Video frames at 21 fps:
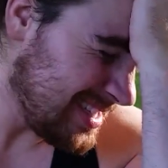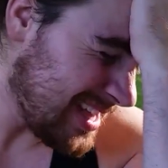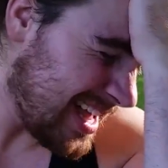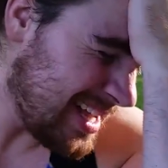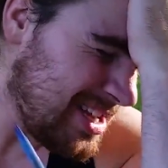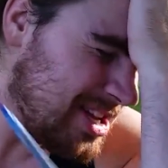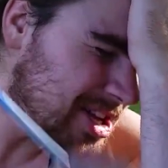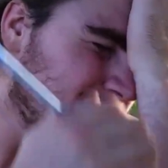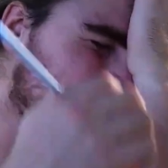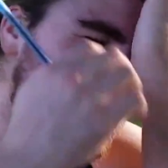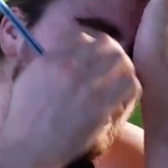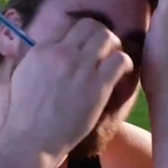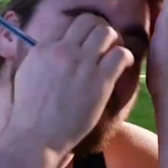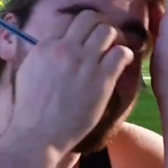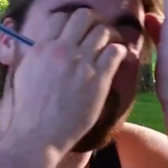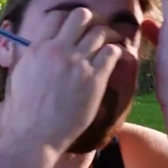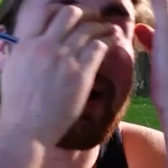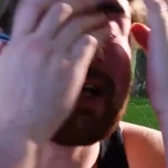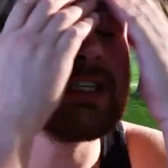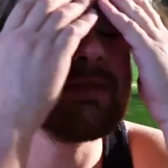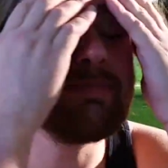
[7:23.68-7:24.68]
And you know what the
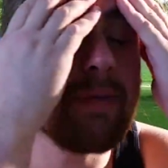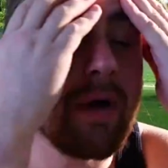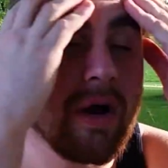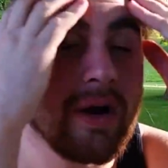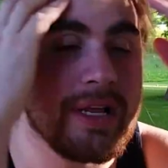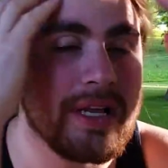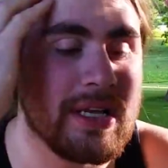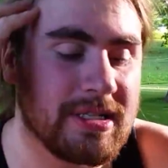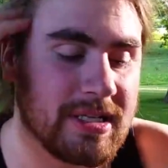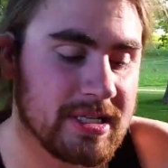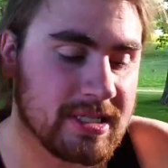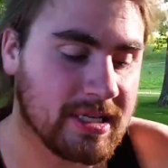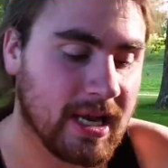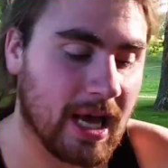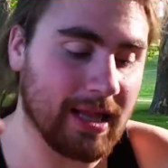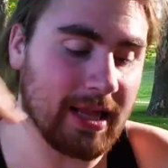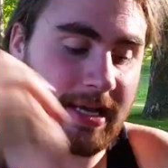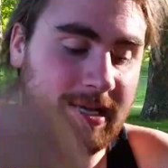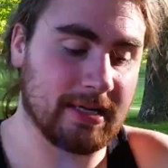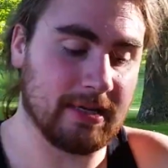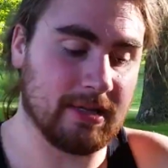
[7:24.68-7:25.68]
best part is? It's
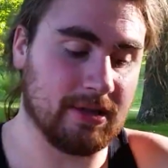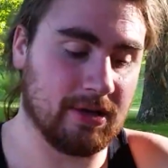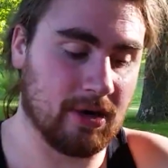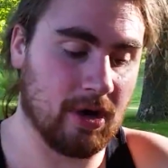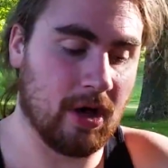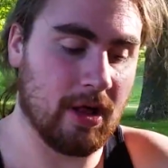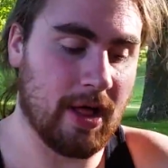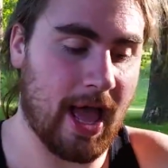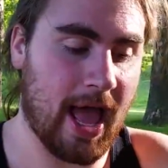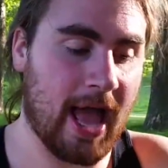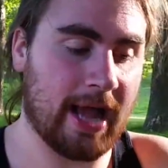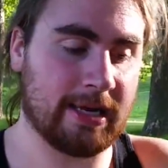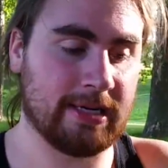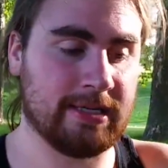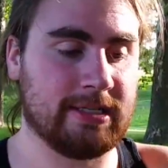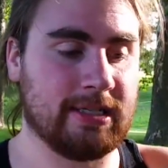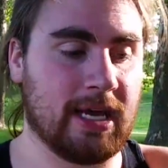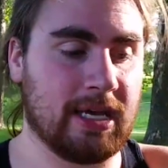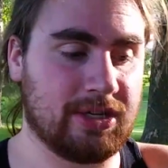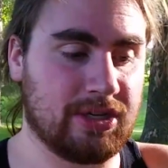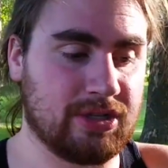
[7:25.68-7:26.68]
not like they're all hack and
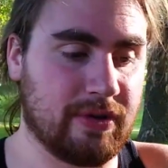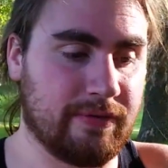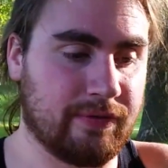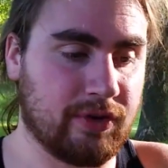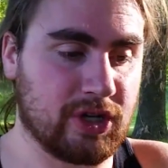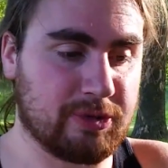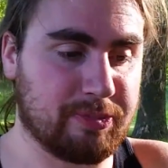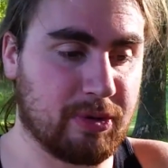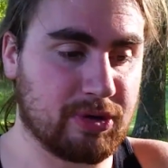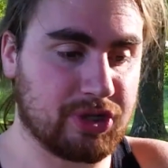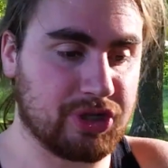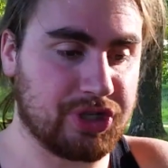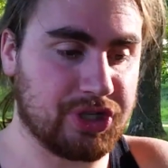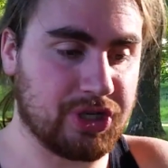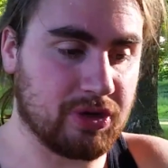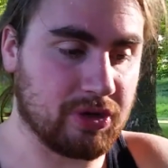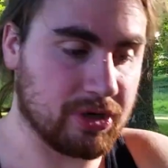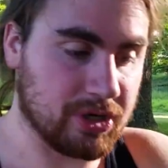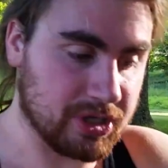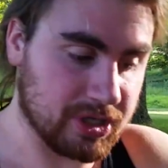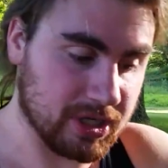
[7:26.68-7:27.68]
slashes and first-person
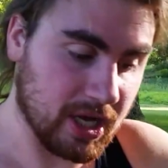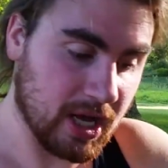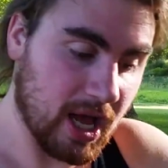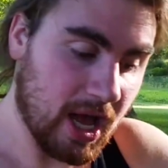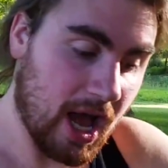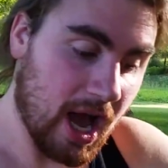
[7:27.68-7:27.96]
shooters.